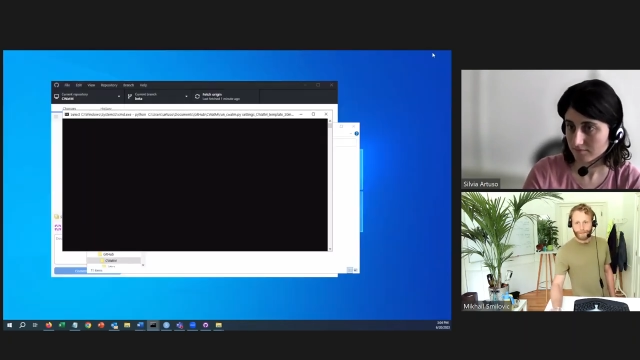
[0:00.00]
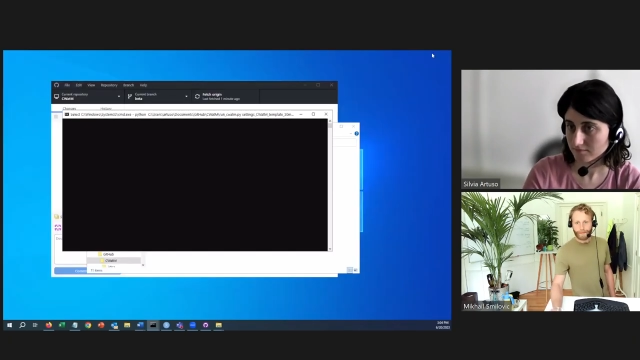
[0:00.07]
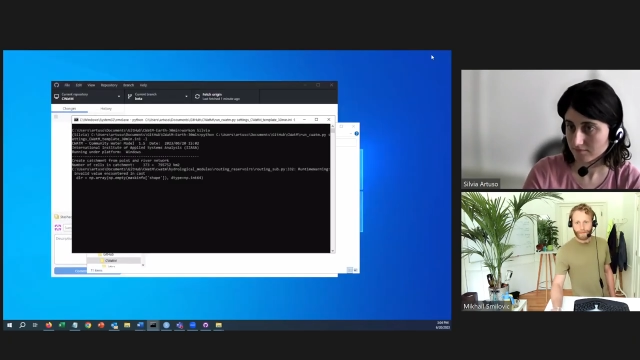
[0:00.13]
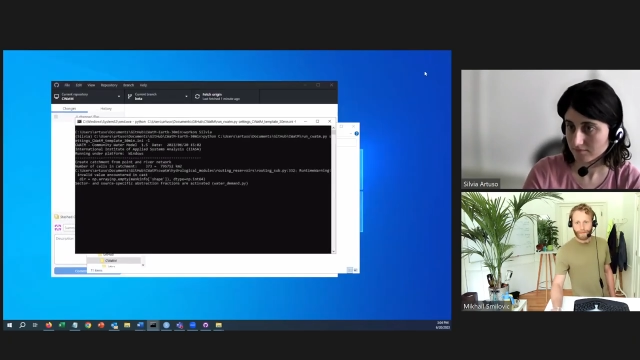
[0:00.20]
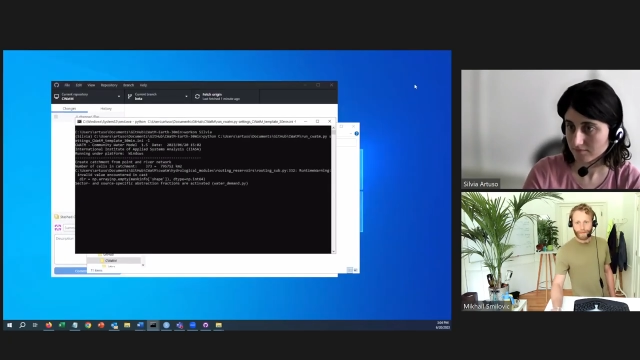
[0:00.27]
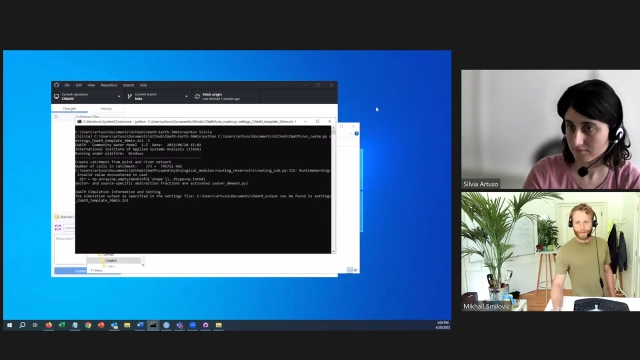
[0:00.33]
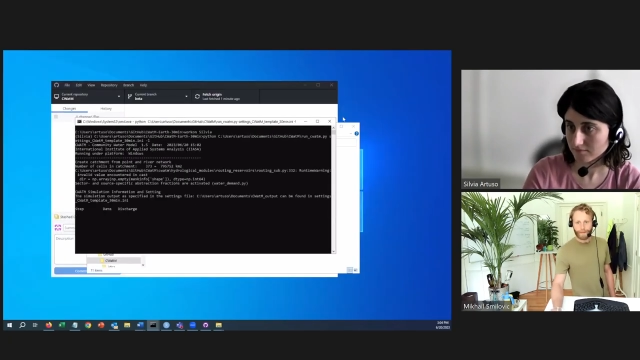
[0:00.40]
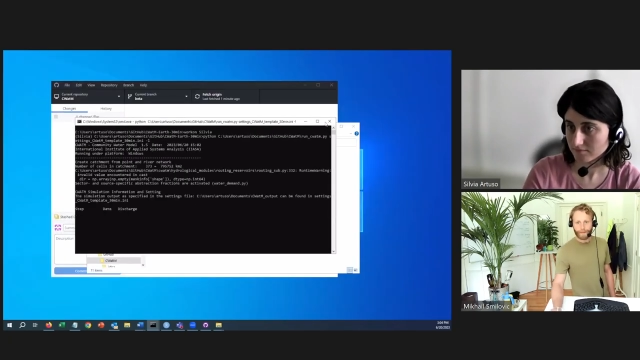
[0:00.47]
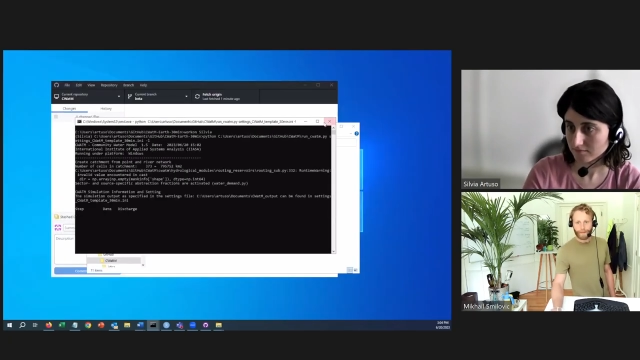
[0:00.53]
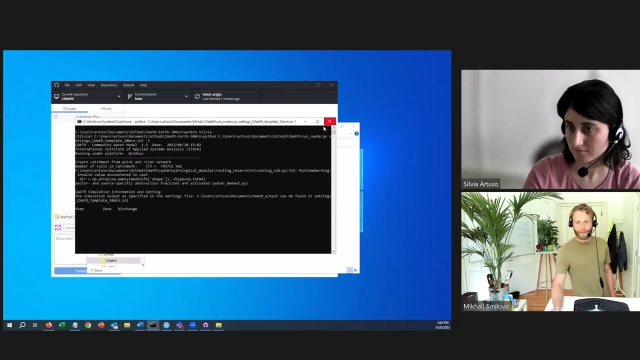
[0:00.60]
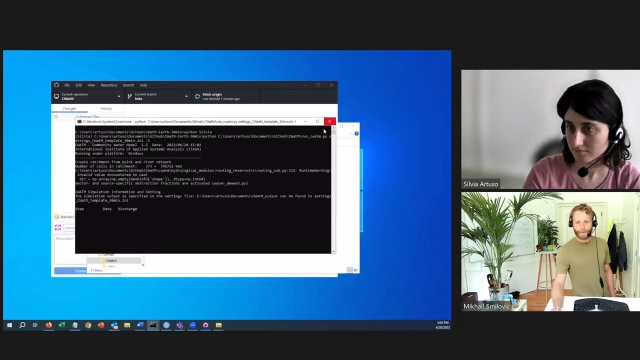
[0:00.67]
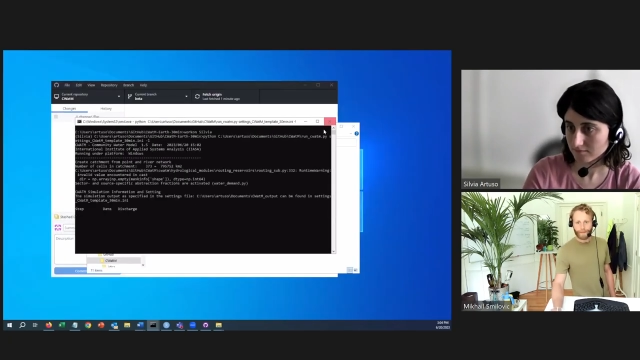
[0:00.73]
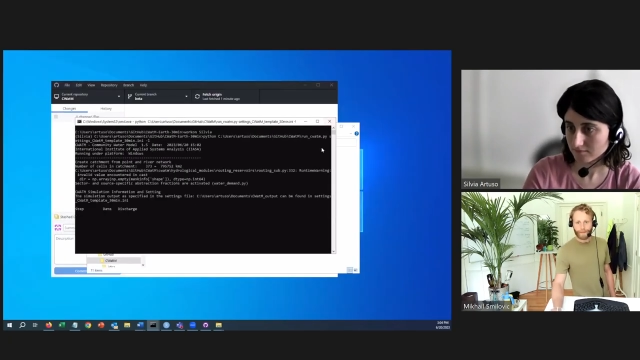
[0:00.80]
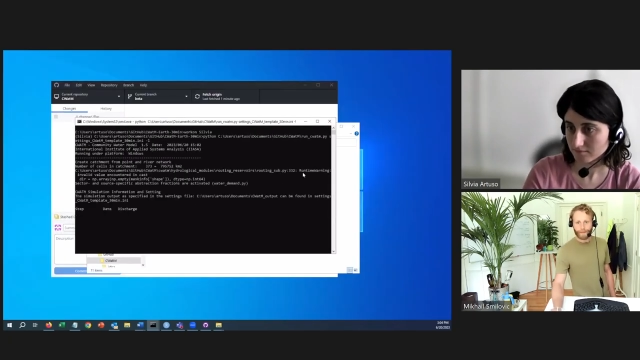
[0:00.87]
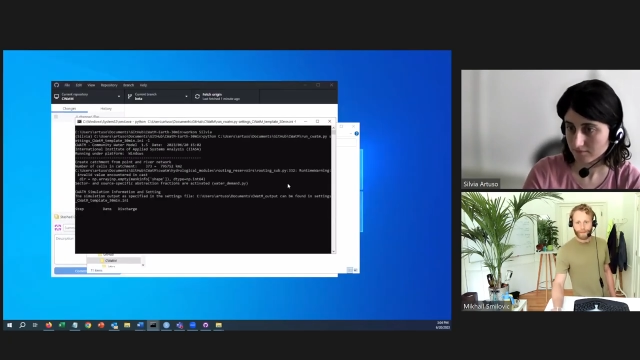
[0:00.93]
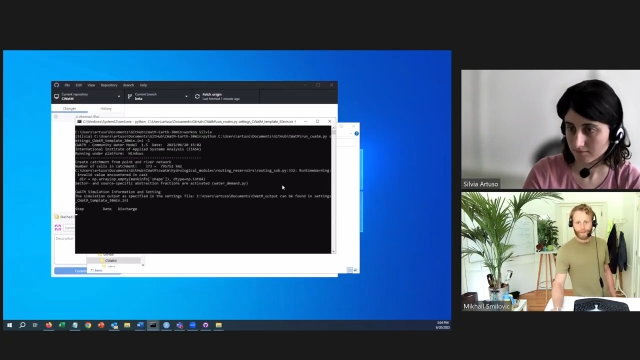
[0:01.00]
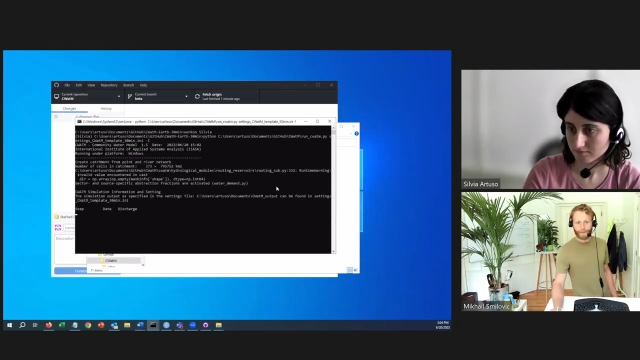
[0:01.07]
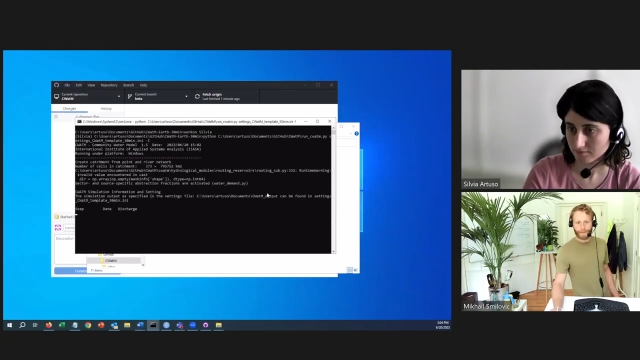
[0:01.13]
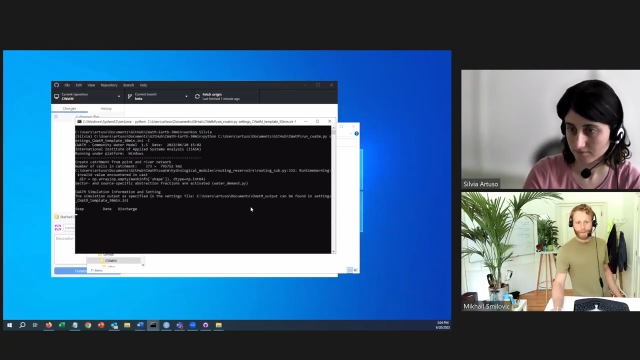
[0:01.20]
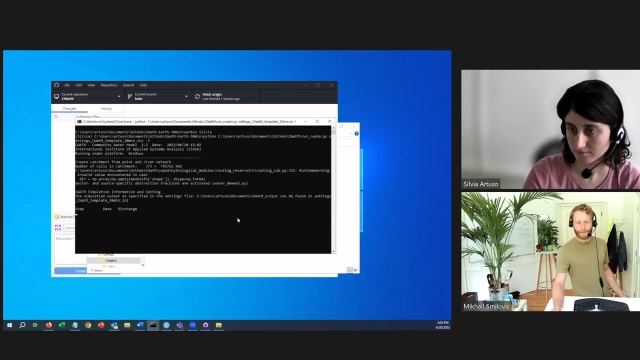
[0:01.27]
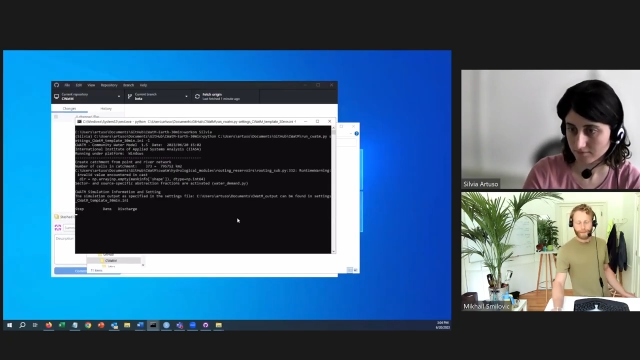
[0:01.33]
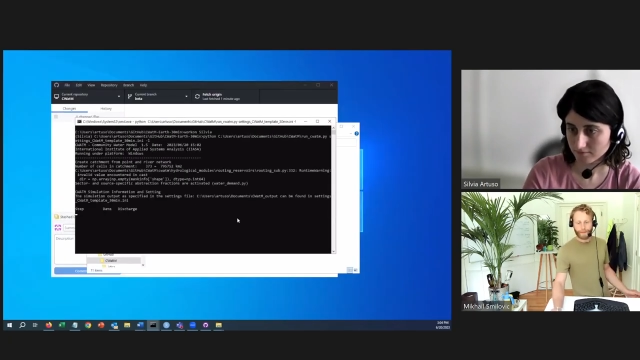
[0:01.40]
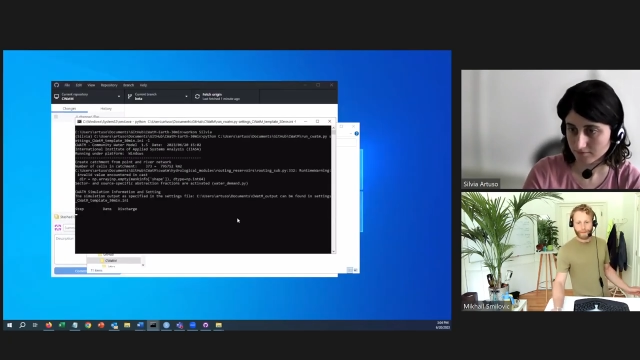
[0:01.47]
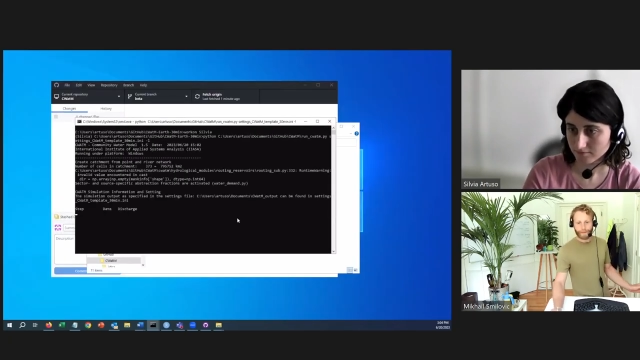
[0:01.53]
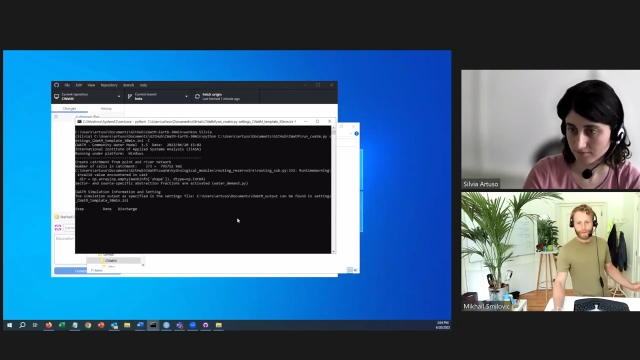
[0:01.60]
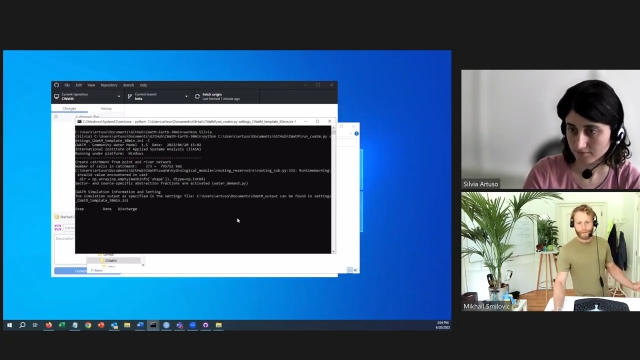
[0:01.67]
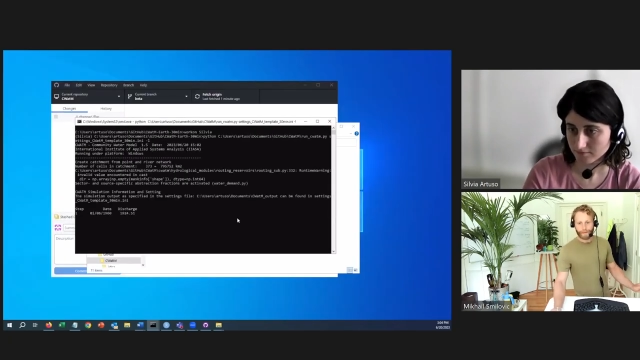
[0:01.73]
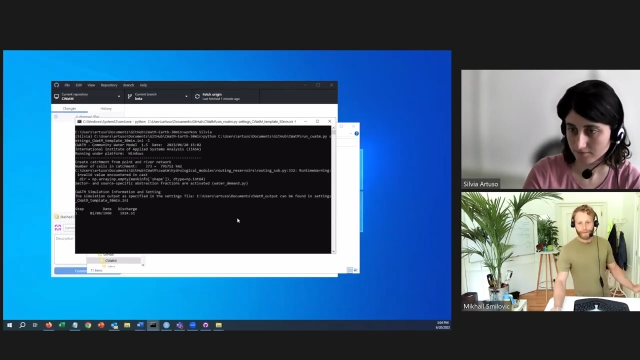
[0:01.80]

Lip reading: Nobody speaks.